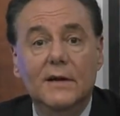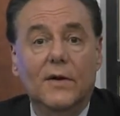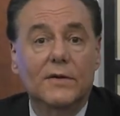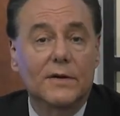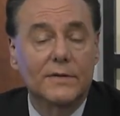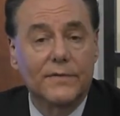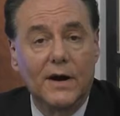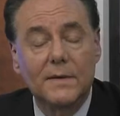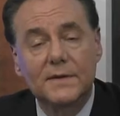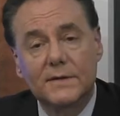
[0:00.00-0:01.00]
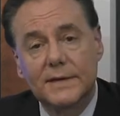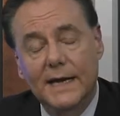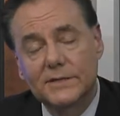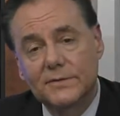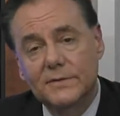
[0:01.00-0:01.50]
on our environment, our
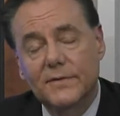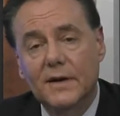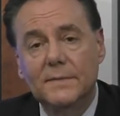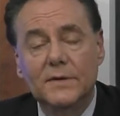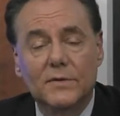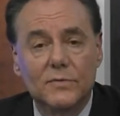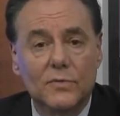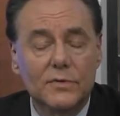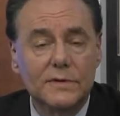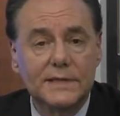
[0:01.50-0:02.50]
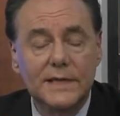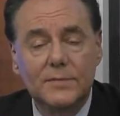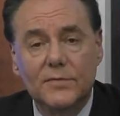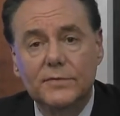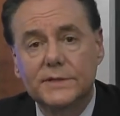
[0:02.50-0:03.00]
natural environment, on water
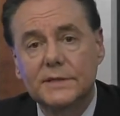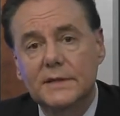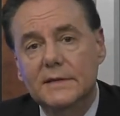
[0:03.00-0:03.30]
tables,